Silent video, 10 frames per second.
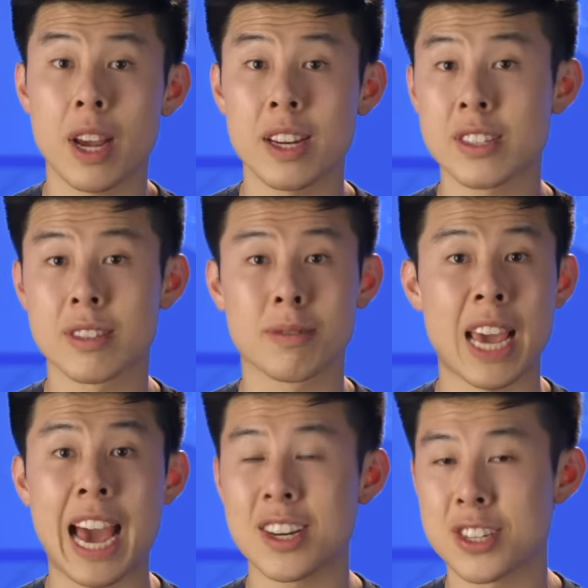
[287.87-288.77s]
Rie just
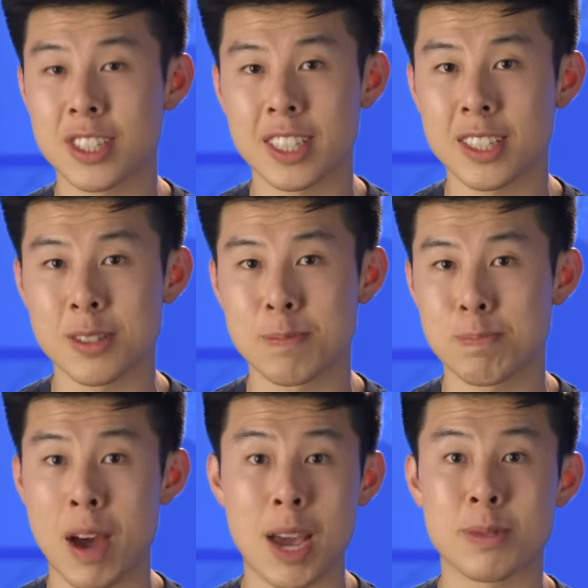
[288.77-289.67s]
casually
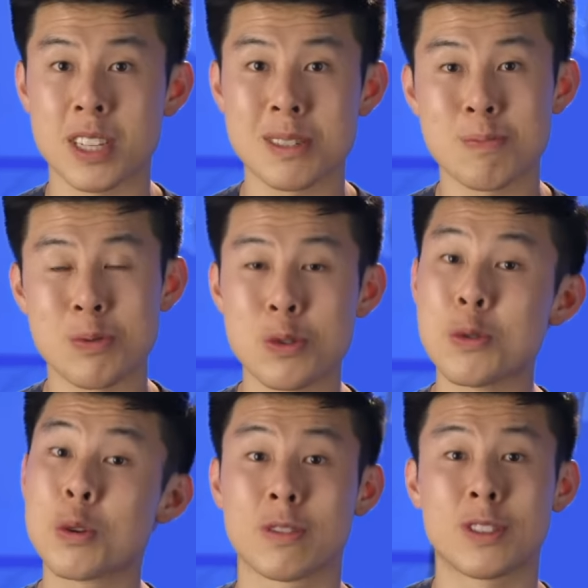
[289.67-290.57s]
pipes these
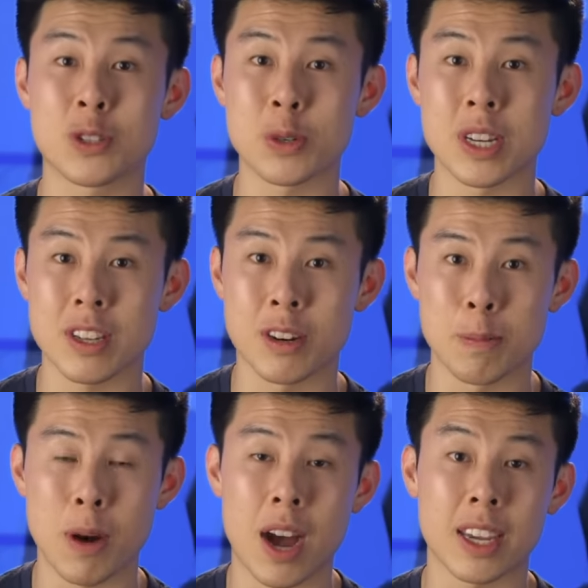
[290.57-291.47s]
beautiful trees on
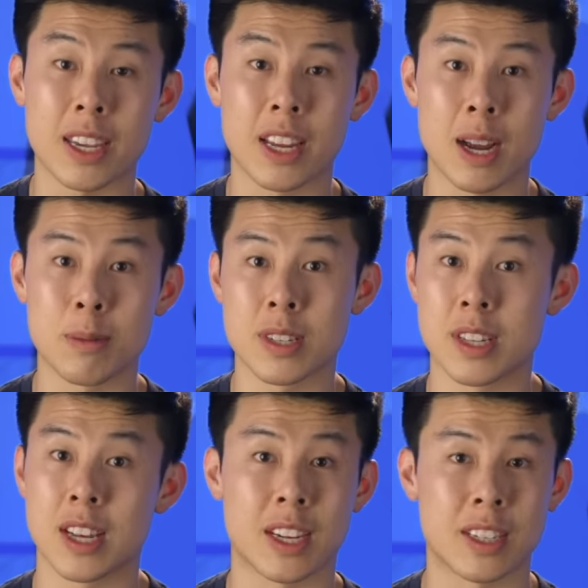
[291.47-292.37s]
her Pocky, and I'm
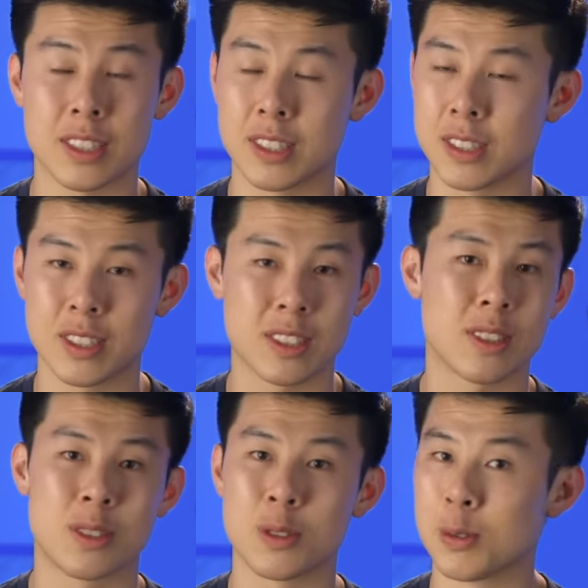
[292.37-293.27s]
just like,
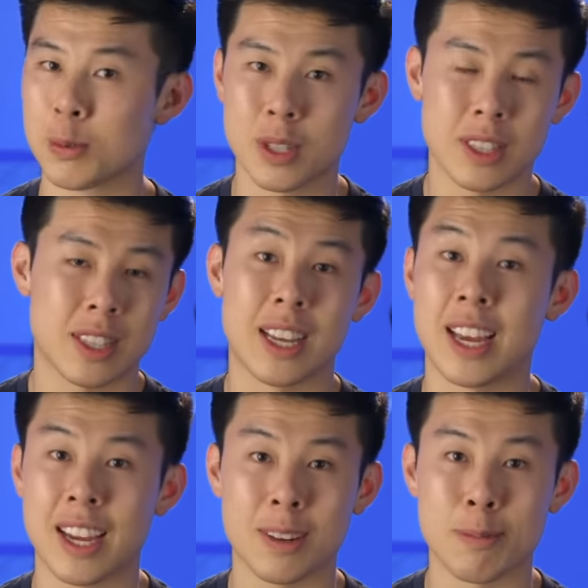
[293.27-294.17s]
Dude, what the
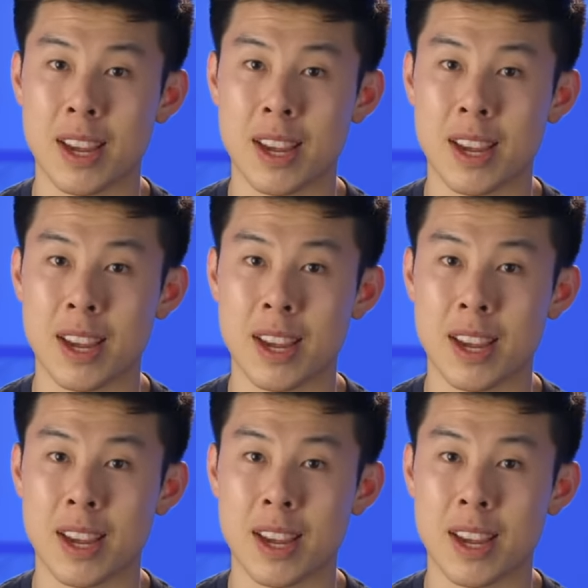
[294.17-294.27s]
heck,